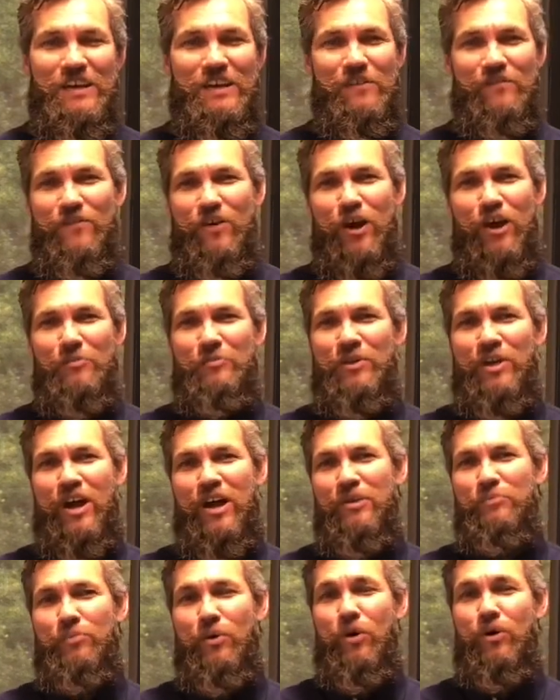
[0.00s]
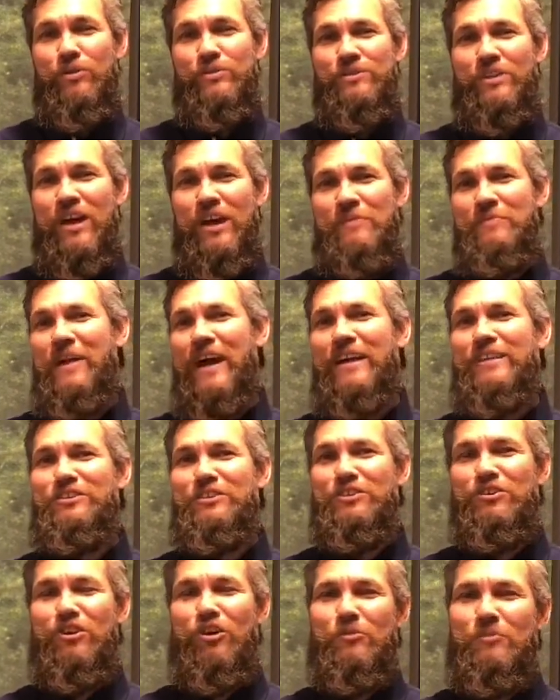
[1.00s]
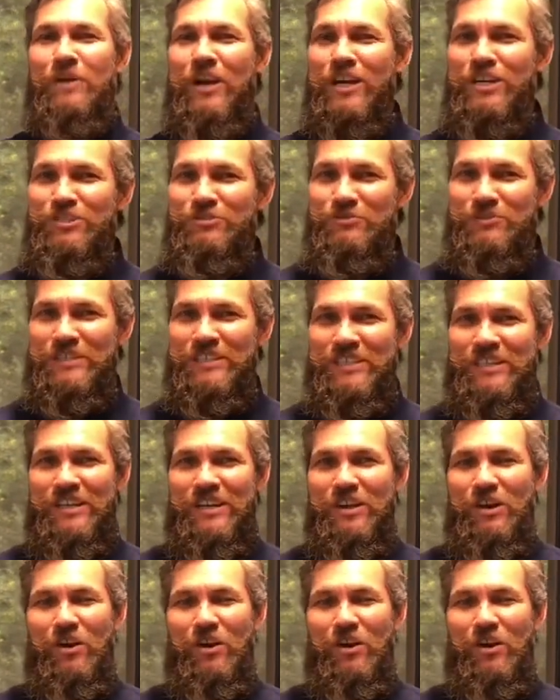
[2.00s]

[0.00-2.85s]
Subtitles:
far beyond Poznan back to your home country,